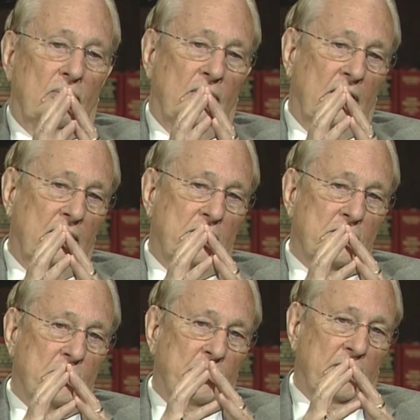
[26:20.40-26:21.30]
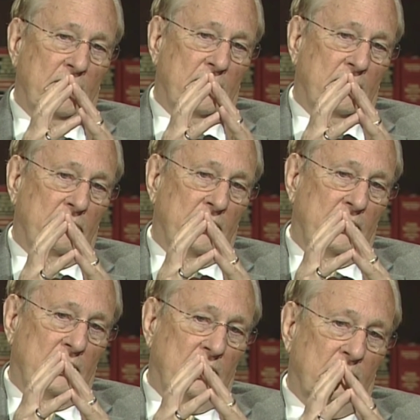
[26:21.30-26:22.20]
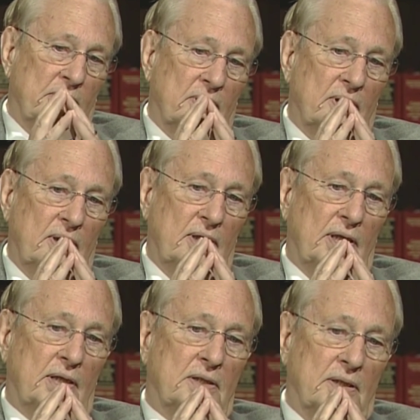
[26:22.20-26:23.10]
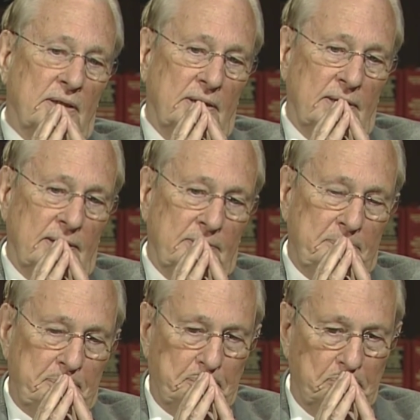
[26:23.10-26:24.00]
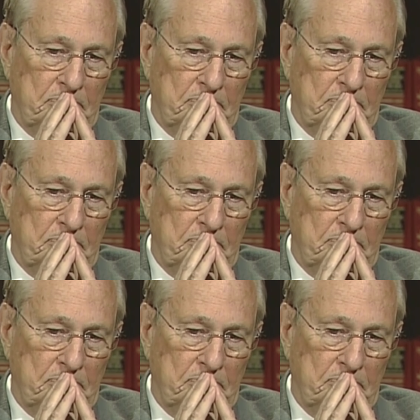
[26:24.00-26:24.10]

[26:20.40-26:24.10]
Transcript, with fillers: Uh, well, I anticipated uh, retirement. Actually, um,